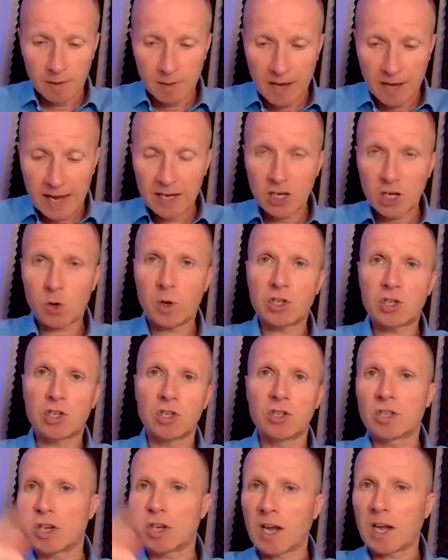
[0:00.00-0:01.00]
Any
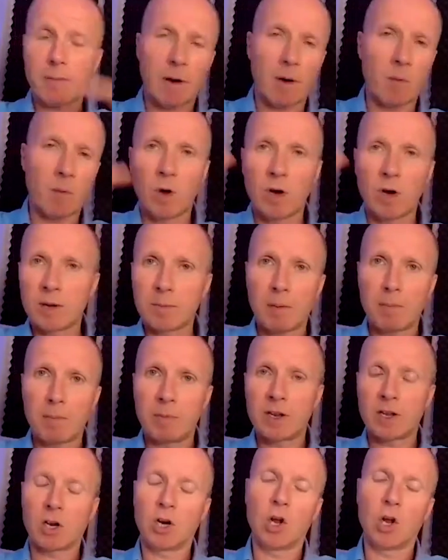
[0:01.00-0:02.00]
questions that come up while you're
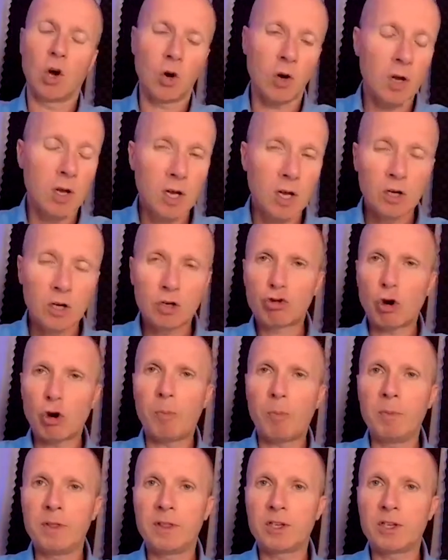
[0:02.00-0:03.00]
bubbling along,
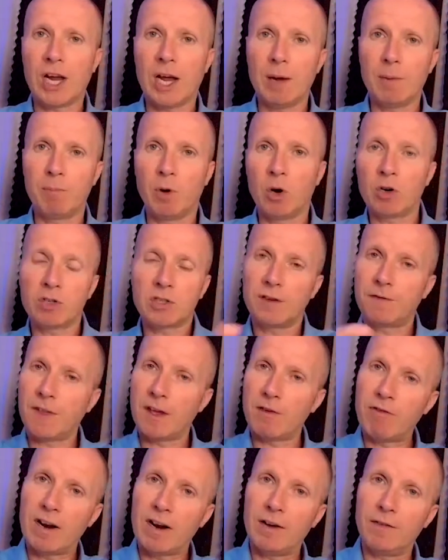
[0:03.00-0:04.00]
drop them in the chat box. If
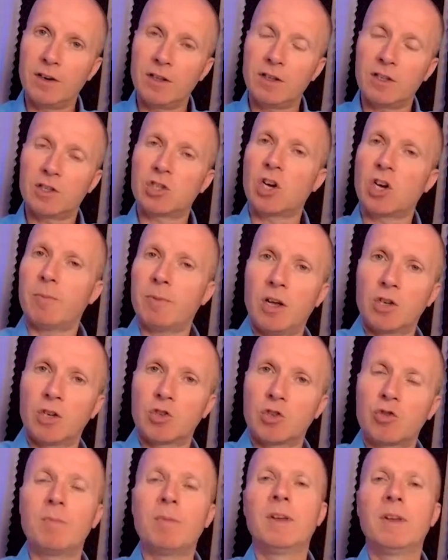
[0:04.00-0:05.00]
they're relevant at the time, I'll
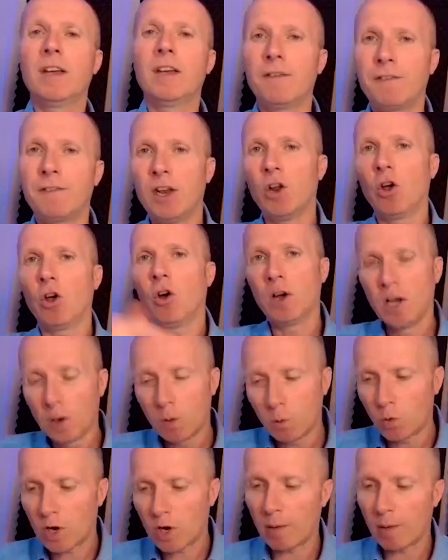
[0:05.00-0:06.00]
answer them. If they're not,
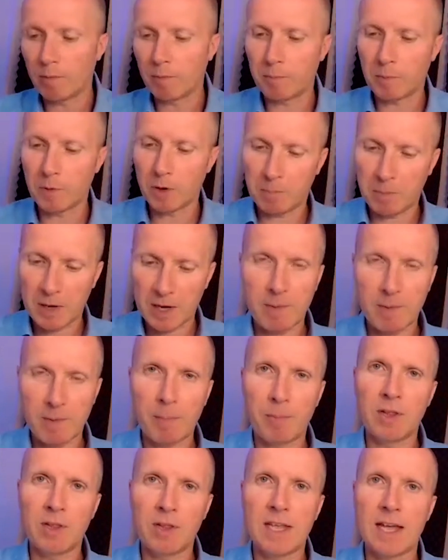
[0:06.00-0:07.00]
we'll come and pick them
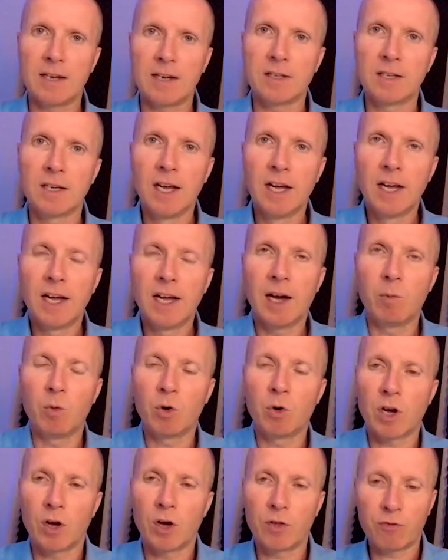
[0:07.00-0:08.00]
up at the end and
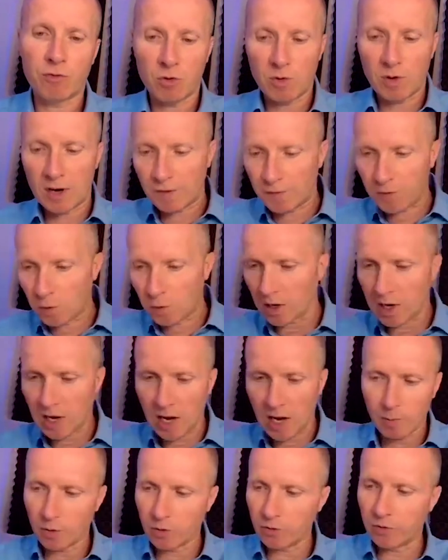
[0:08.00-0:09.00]
we'll go through. And if you want to
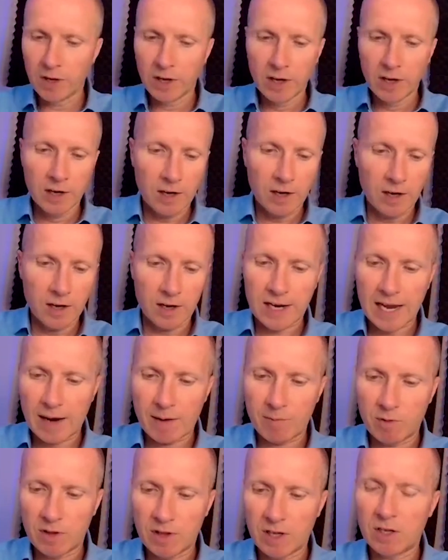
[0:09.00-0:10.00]
come on
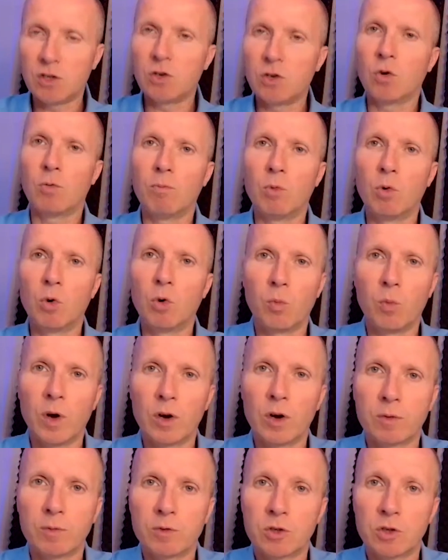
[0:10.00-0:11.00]
camera, then you're more than
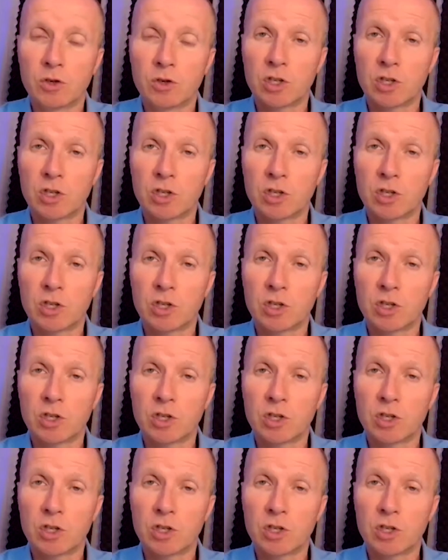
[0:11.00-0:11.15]
welcome to.